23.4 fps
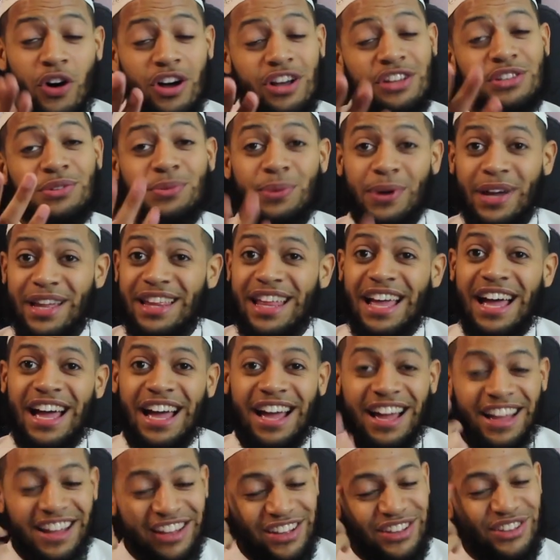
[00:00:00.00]

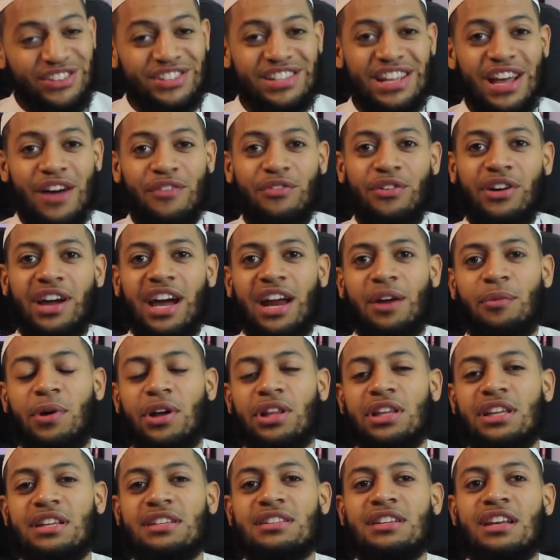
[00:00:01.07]
subhanAllah, you see, I forgot
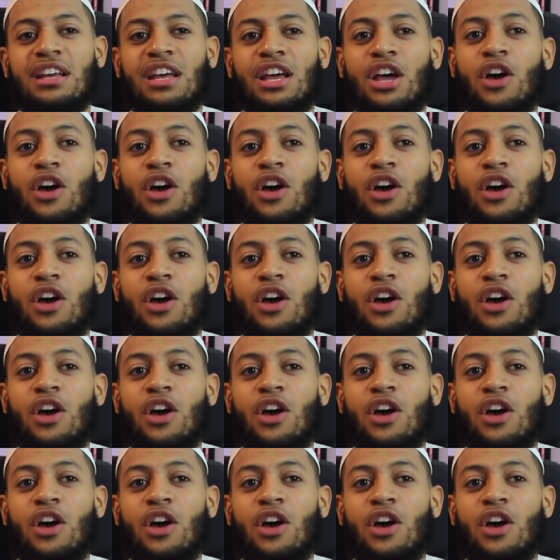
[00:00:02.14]
about this.